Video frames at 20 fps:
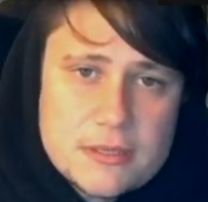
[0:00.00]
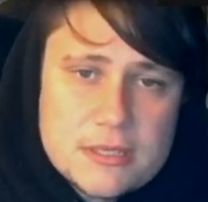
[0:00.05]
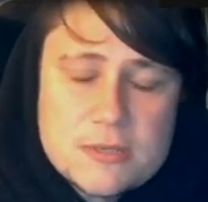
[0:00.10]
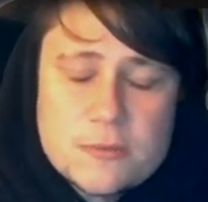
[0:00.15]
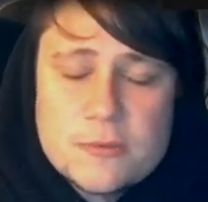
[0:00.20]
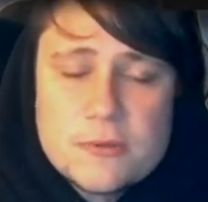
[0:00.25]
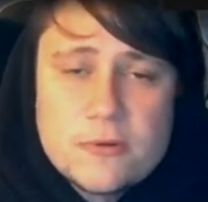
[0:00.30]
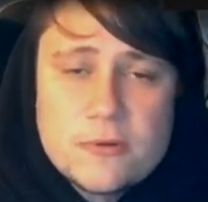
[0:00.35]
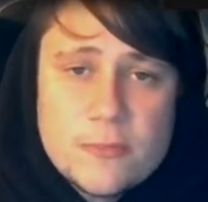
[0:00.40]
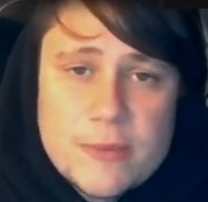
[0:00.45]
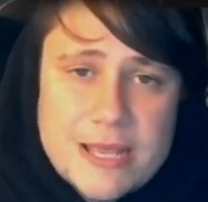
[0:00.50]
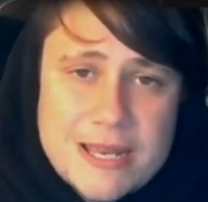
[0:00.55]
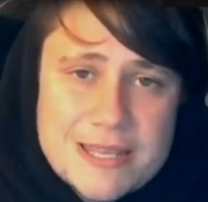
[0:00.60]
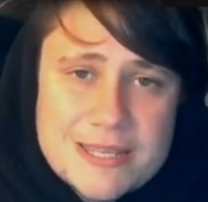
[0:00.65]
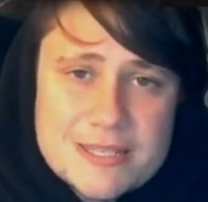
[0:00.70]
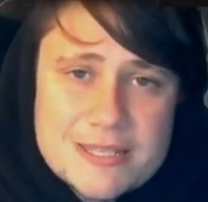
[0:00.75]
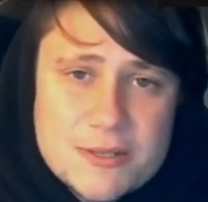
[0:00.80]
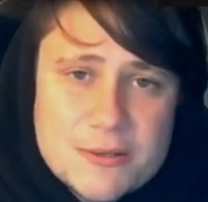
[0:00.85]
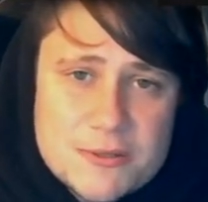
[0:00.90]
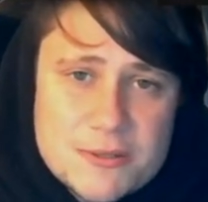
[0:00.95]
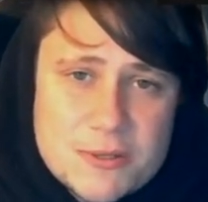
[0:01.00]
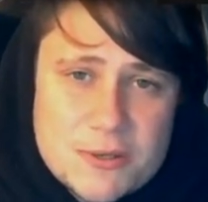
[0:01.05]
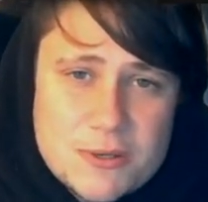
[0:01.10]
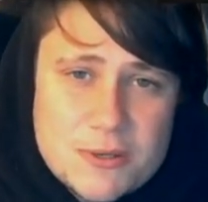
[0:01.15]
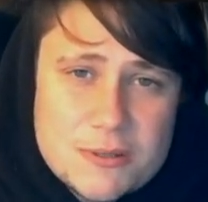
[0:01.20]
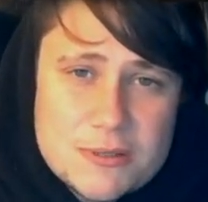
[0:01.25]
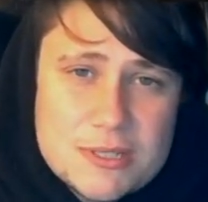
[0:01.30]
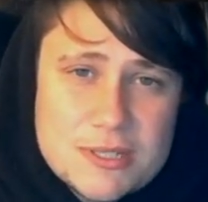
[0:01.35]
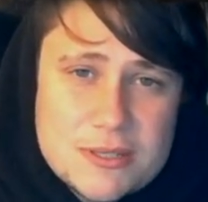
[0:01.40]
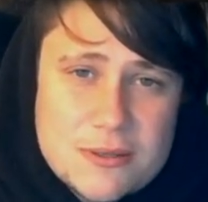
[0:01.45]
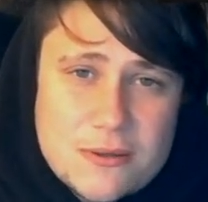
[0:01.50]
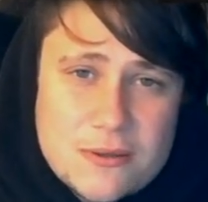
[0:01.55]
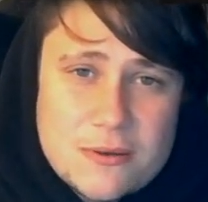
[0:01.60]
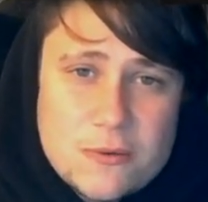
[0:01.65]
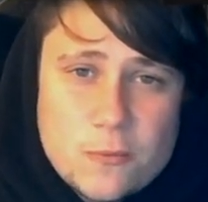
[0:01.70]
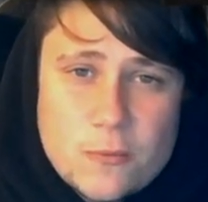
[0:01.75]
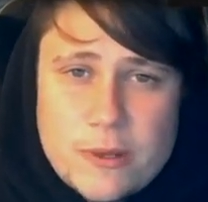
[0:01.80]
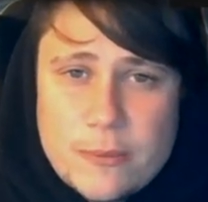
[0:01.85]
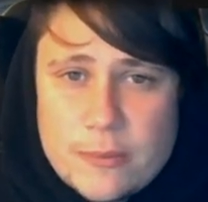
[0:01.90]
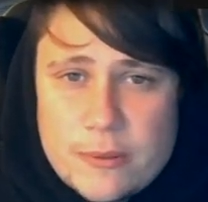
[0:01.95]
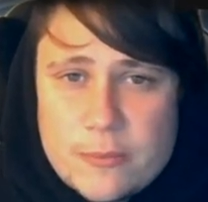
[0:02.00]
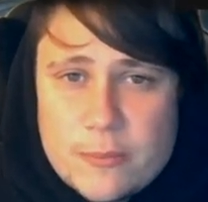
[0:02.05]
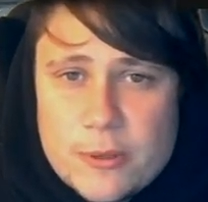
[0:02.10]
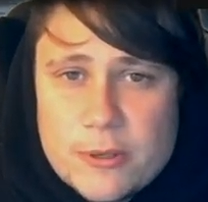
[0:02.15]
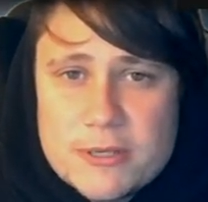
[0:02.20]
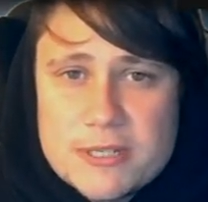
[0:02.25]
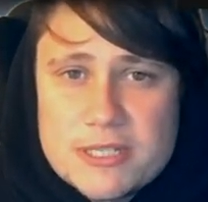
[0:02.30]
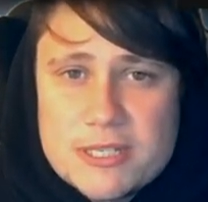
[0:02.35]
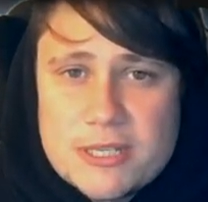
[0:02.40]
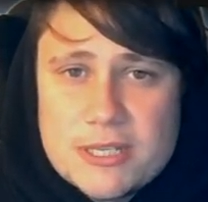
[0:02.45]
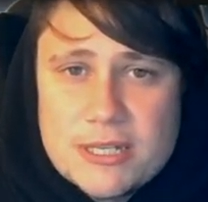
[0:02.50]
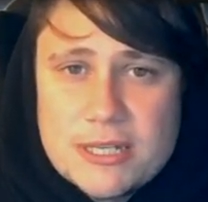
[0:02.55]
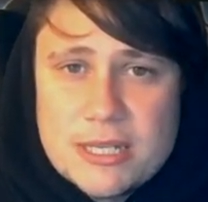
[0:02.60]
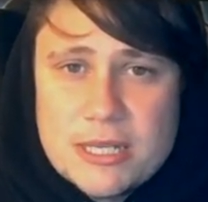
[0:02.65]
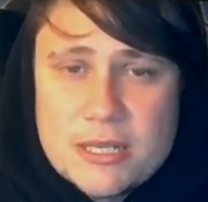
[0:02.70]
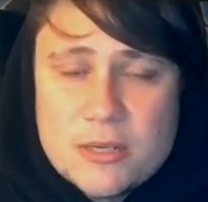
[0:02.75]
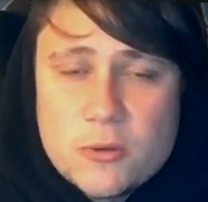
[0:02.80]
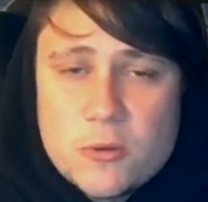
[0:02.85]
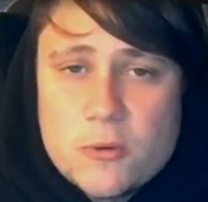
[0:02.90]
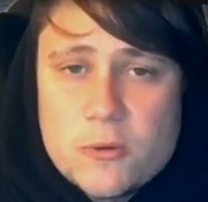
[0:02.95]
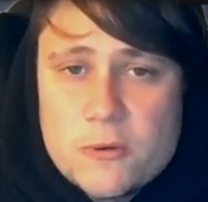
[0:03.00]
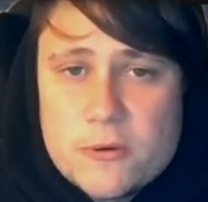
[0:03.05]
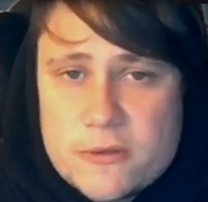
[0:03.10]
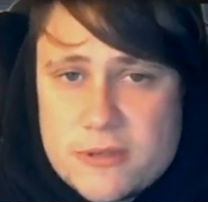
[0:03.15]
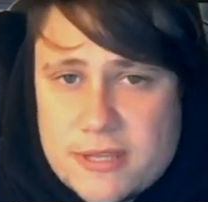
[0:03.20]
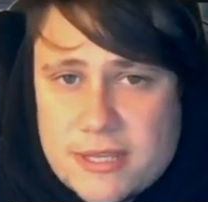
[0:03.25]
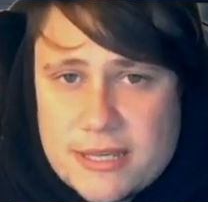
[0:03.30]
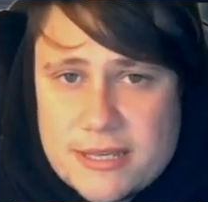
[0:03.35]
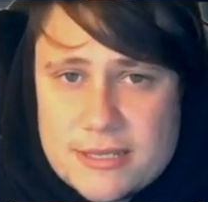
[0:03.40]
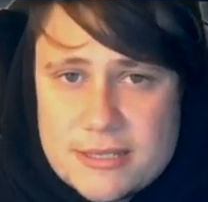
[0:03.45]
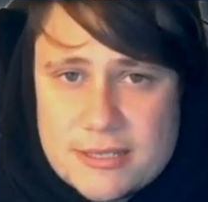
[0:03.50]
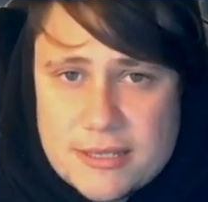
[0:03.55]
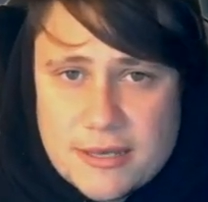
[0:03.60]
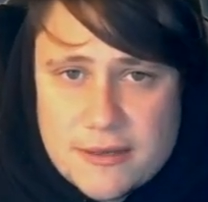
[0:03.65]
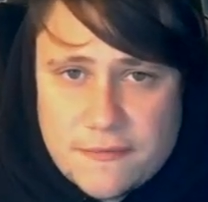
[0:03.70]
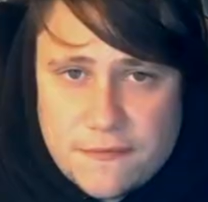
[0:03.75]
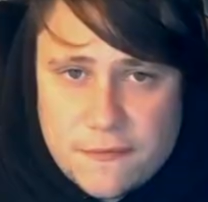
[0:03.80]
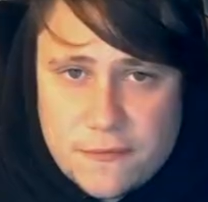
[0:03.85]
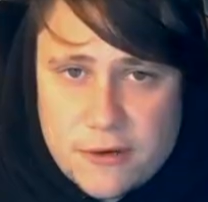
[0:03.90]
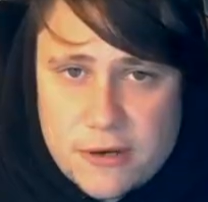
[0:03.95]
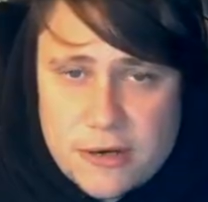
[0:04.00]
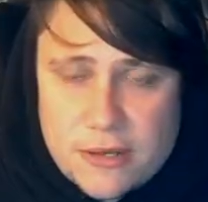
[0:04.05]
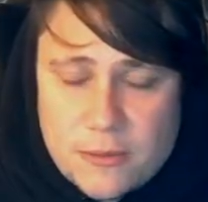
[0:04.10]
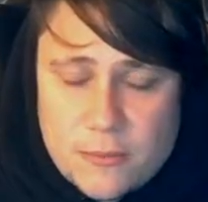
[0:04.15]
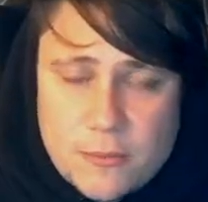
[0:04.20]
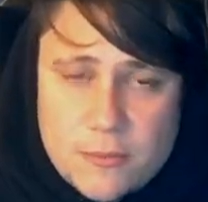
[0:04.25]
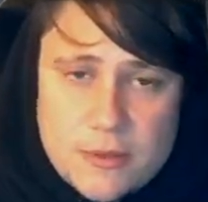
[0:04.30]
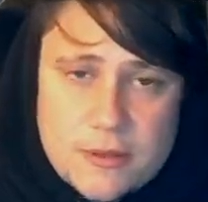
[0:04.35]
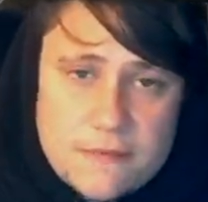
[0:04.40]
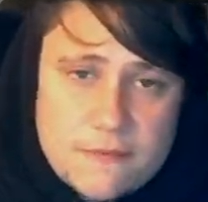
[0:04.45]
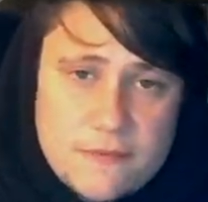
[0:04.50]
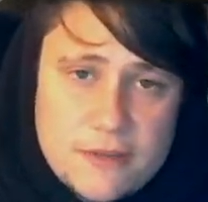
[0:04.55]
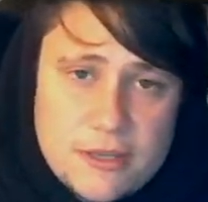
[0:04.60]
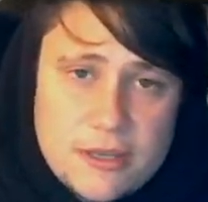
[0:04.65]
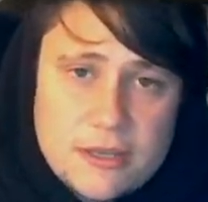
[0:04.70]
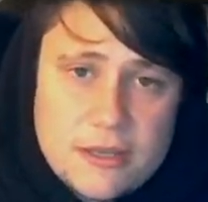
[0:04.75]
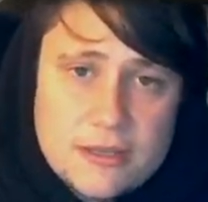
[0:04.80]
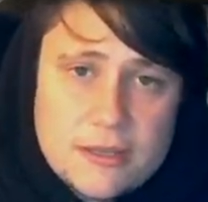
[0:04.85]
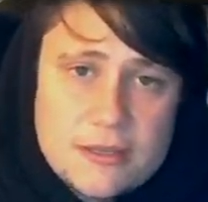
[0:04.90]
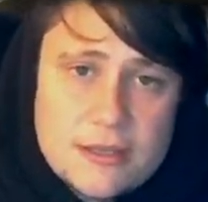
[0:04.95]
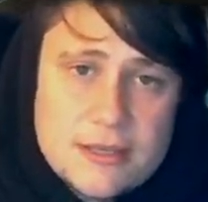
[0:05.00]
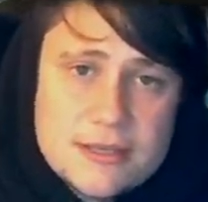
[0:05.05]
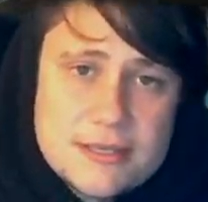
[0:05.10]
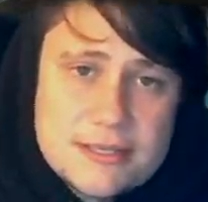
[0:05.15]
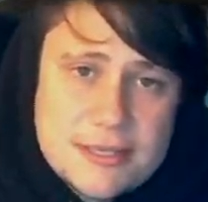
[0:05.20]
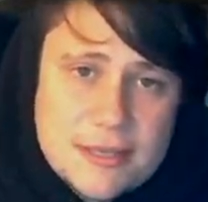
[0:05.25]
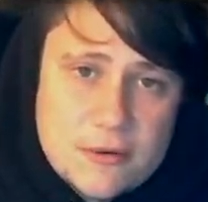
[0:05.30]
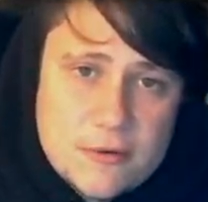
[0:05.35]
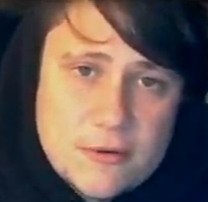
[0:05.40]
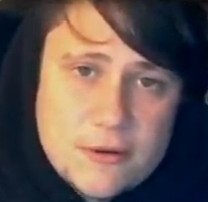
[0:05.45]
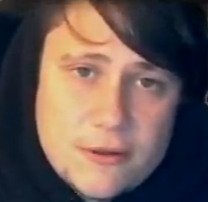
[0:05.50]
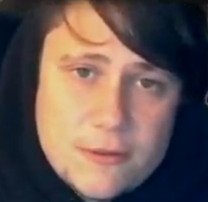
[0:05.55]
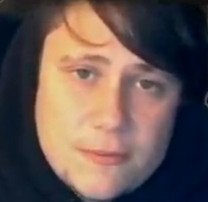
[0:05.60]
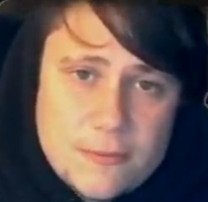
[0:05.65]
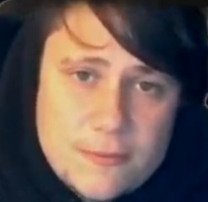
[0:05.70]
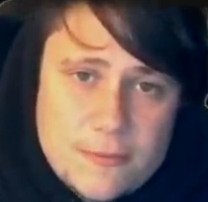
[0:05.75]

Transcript: So with the remaining slots you can slot in weapon perks you need or things like freedom, vigor, etc.